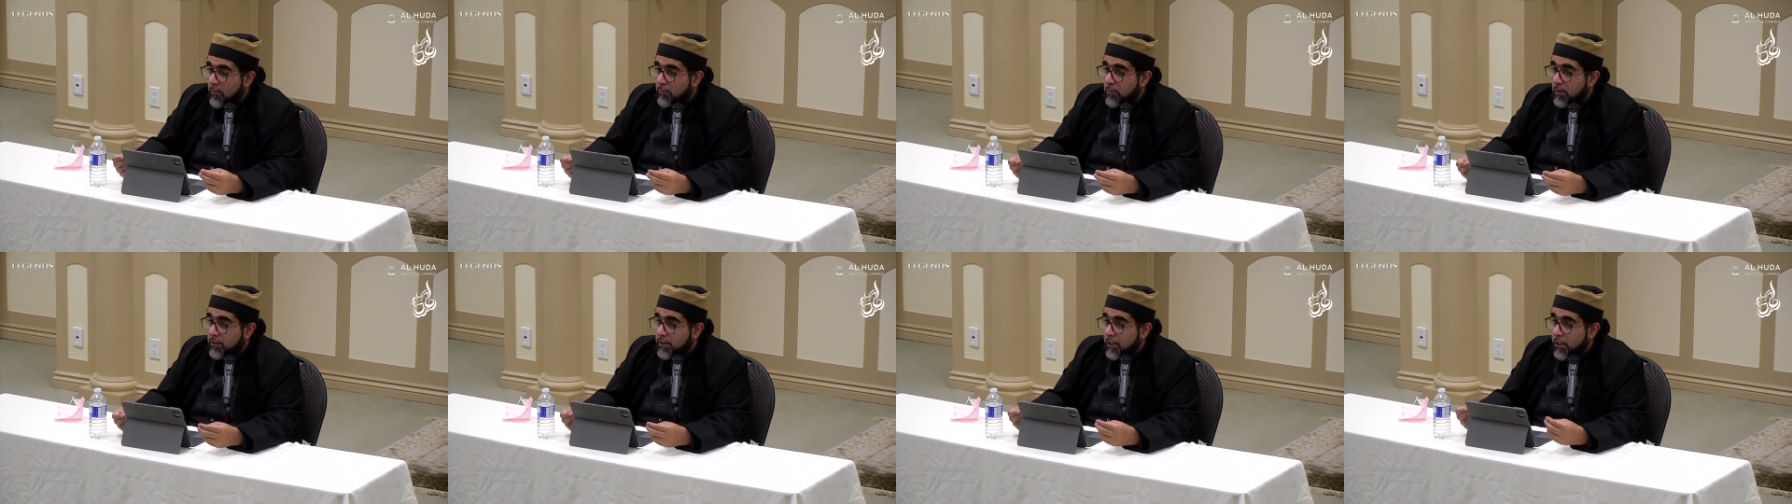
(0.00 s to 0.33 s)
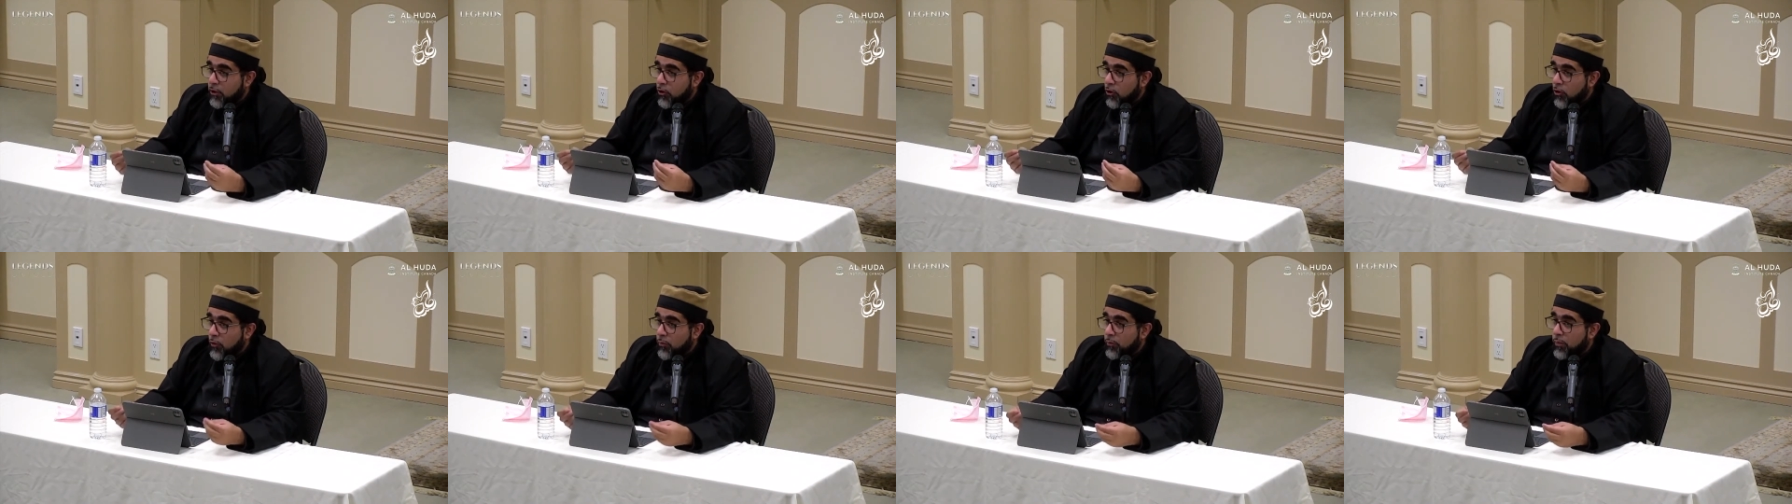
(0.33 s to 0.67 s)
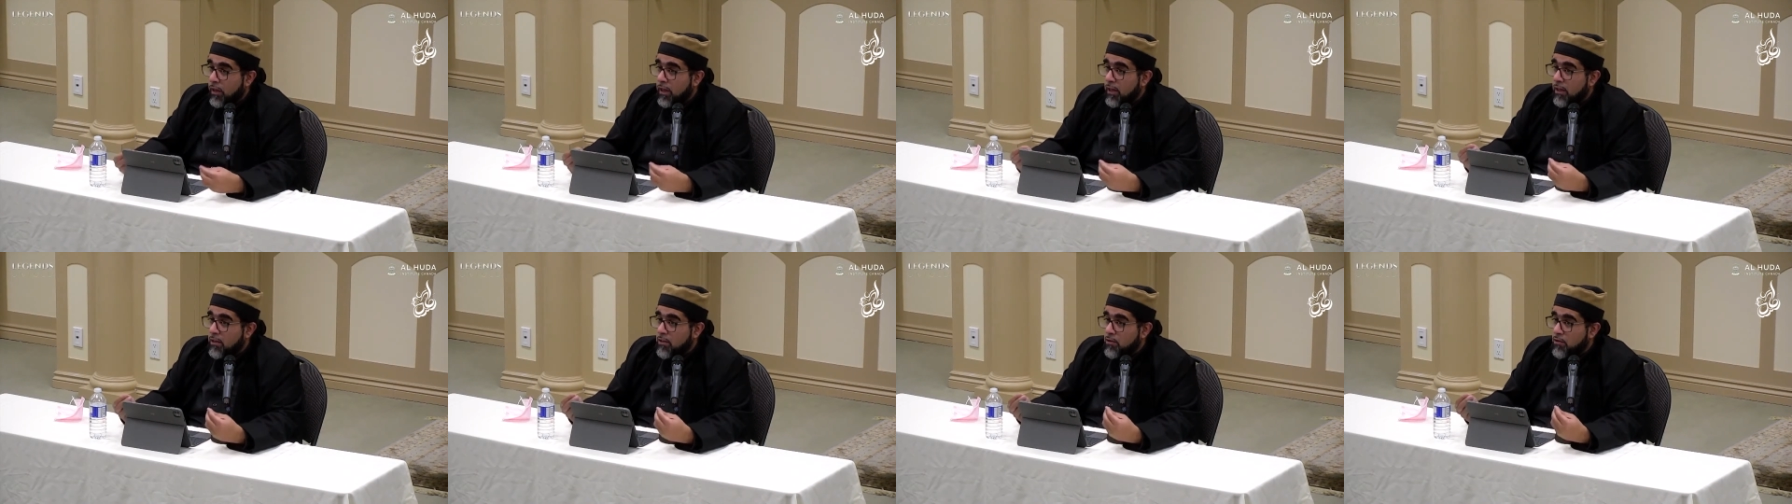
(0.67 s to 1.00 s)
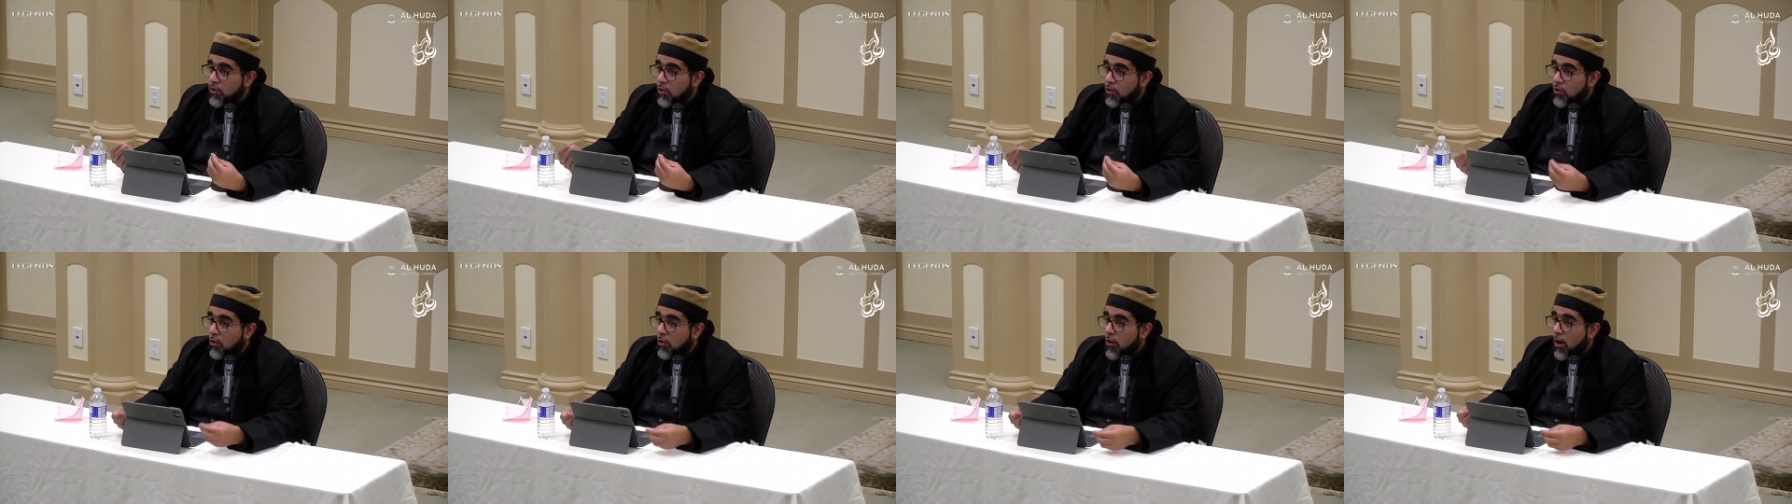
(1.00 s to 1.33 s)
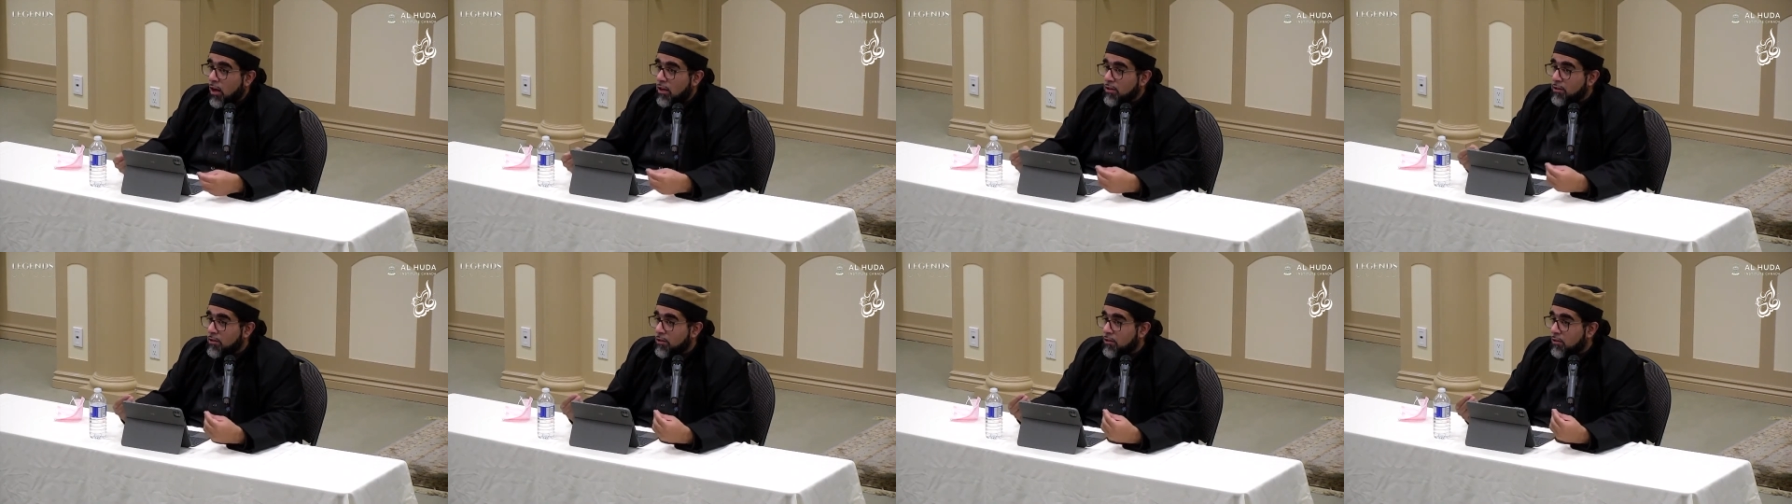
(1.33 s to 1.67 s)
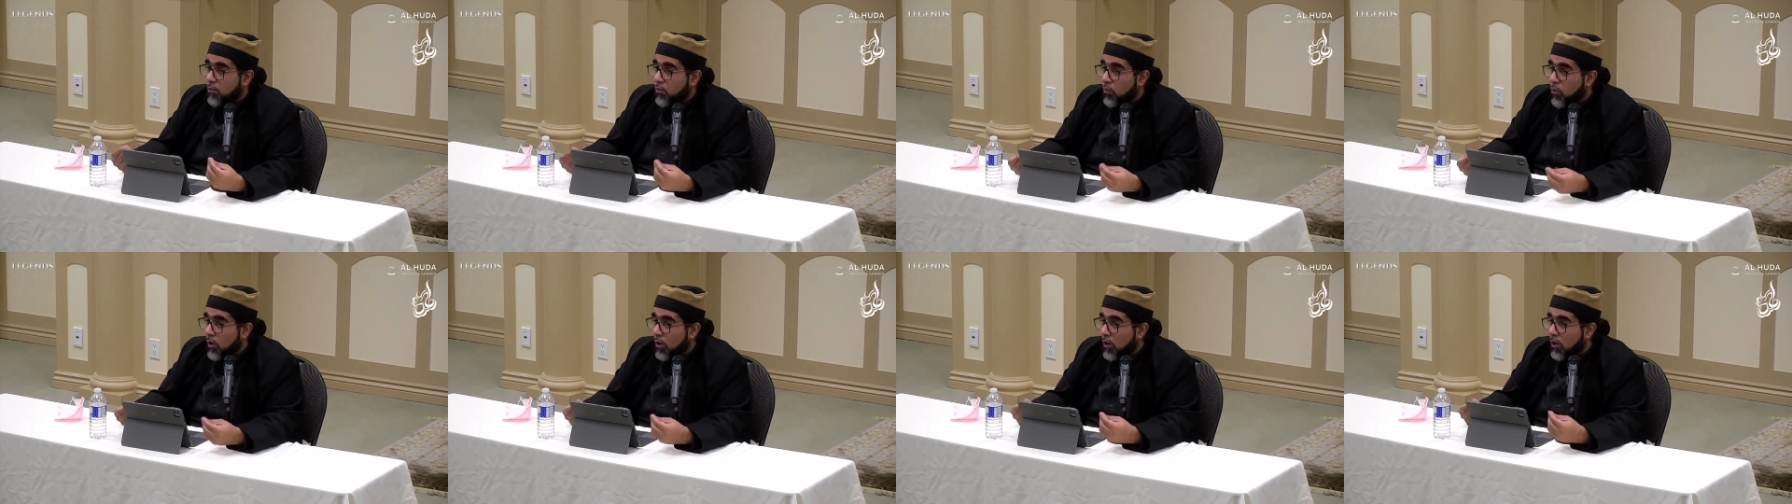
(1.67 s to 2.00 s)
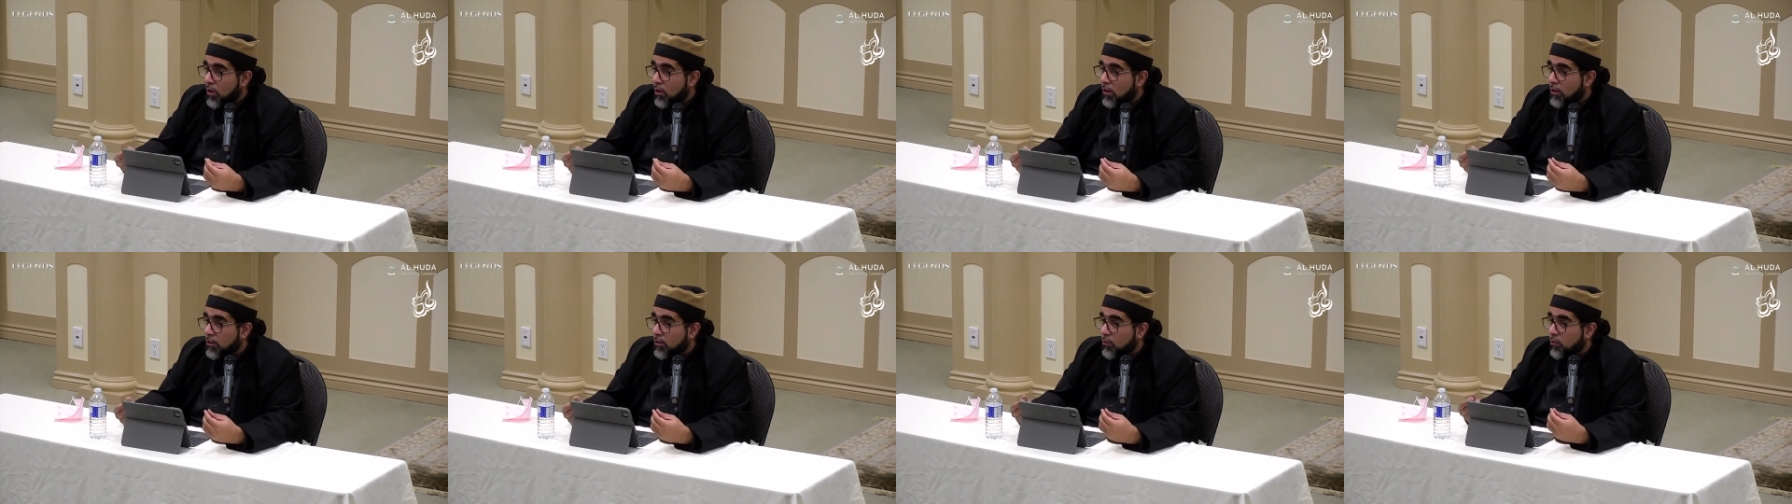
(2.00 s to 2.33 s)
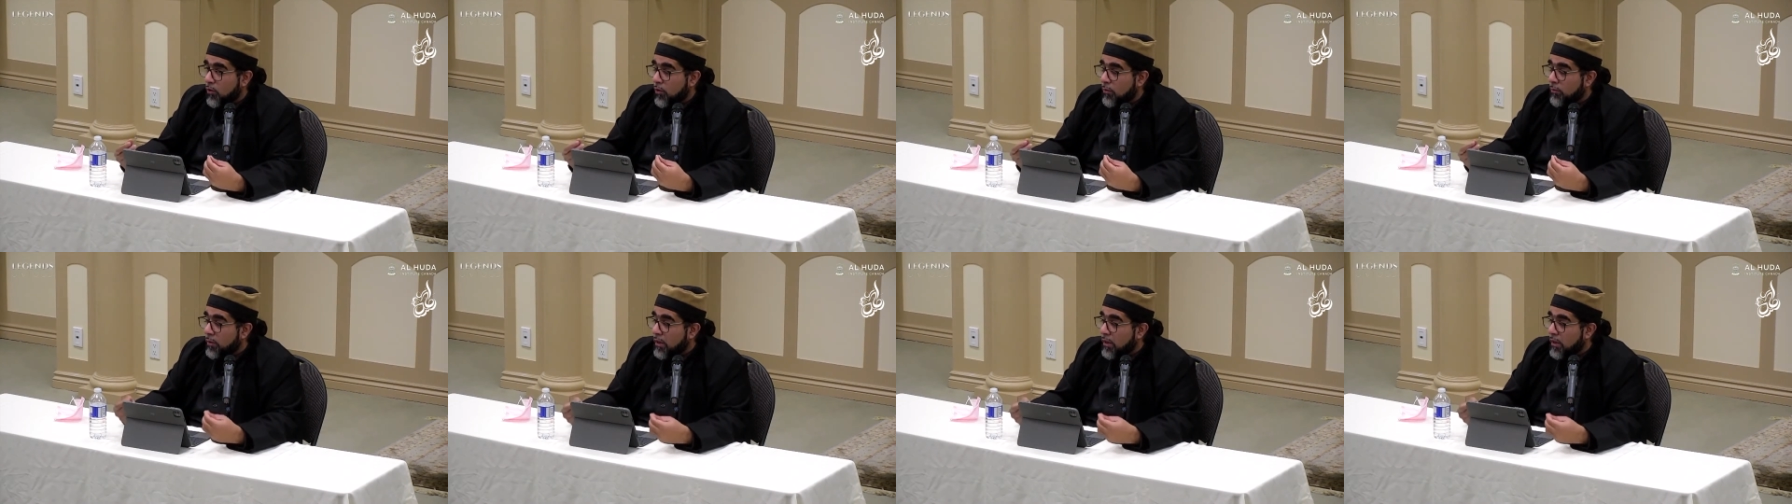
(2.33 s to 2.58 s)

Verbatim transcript: but the Europeans across the world would